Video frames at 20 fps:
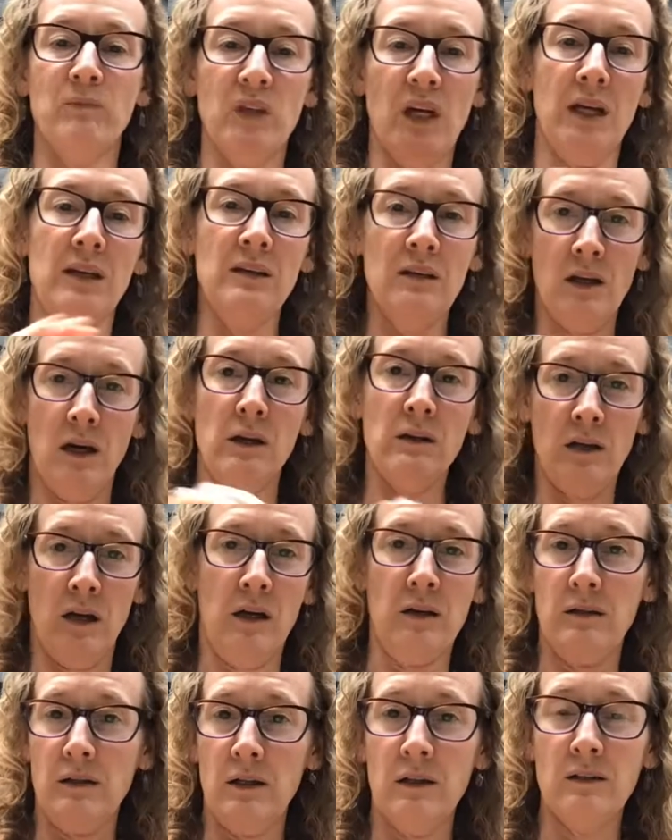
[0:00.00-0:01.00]
None
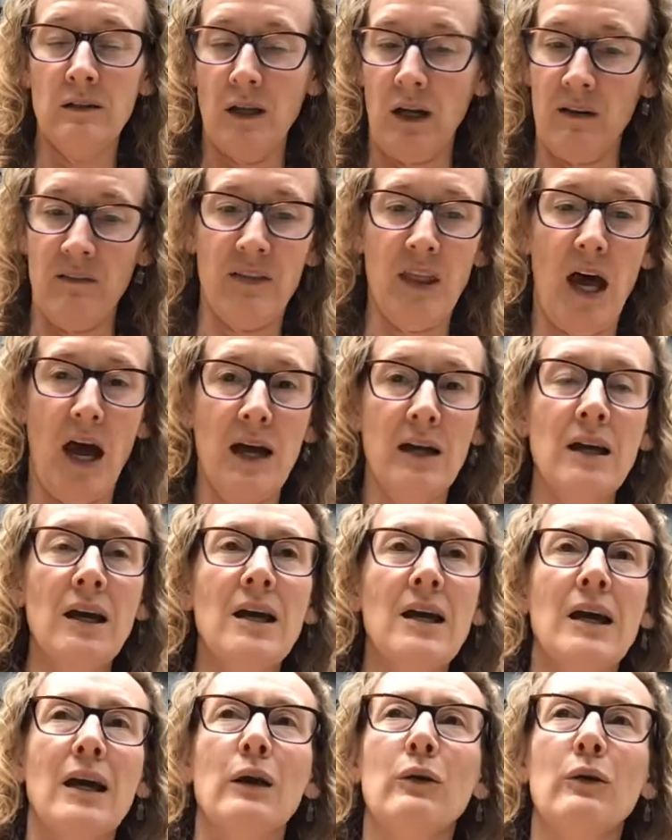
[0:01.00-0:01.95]
of that.